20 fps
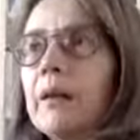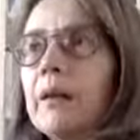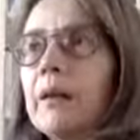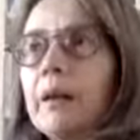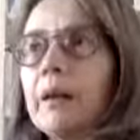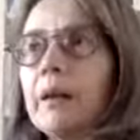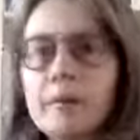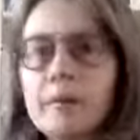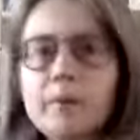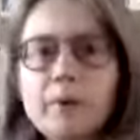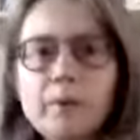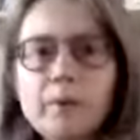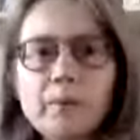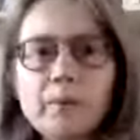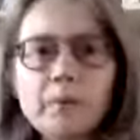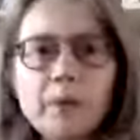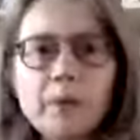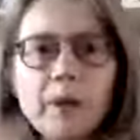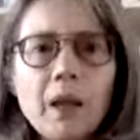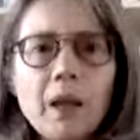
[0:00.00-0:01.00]
like
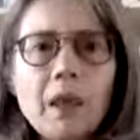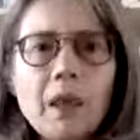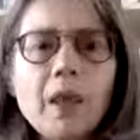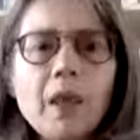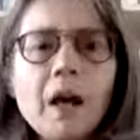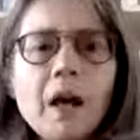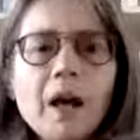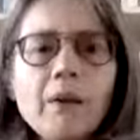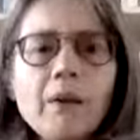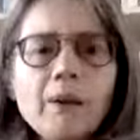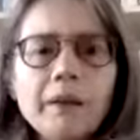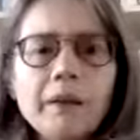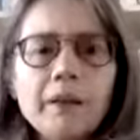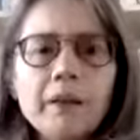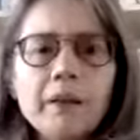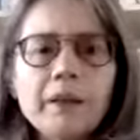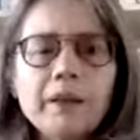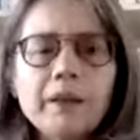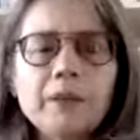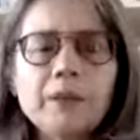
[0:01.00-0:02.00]
we're allowing
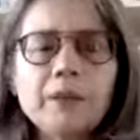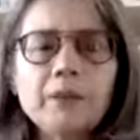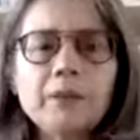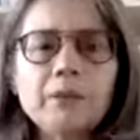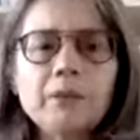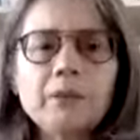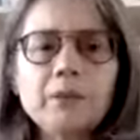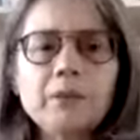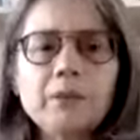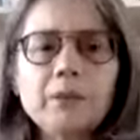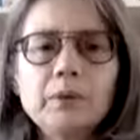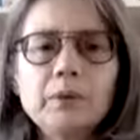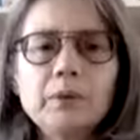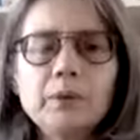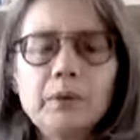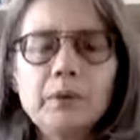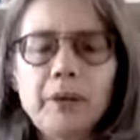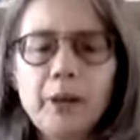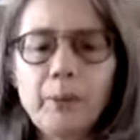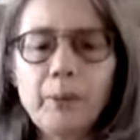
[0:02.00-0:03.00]
that to
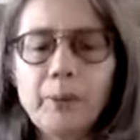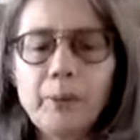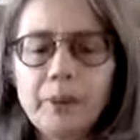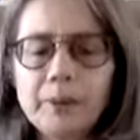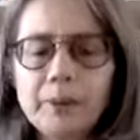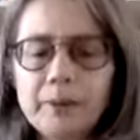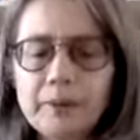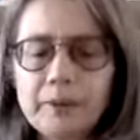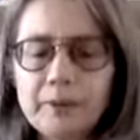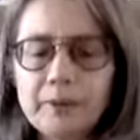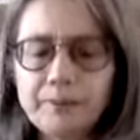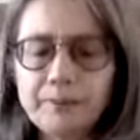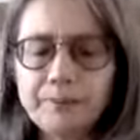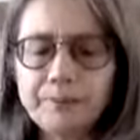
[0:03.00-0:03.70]
help us.